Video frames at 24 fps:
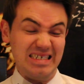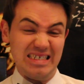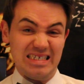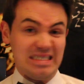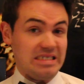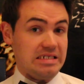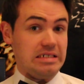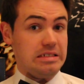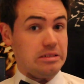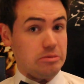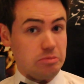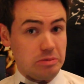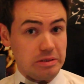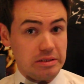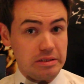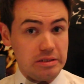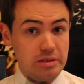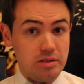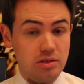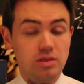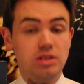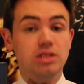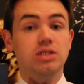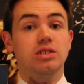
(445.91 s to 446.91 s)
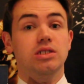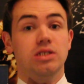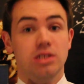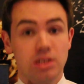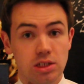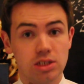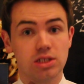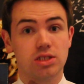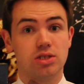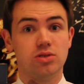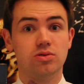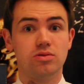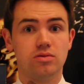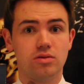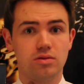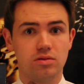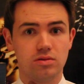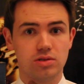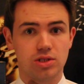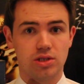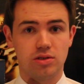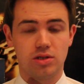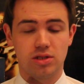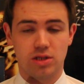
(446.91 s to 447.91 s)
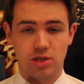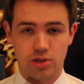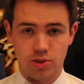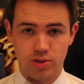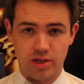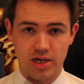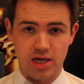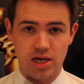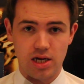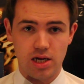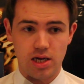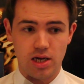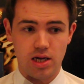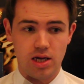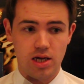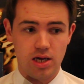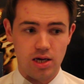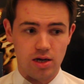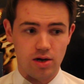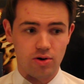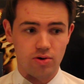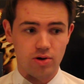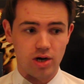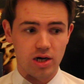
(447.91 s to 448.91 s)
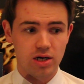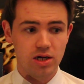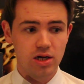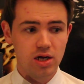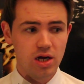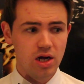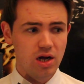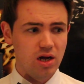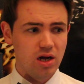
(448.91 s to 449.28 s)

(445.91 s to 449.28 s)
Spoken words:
had one of those at all during the Craig era.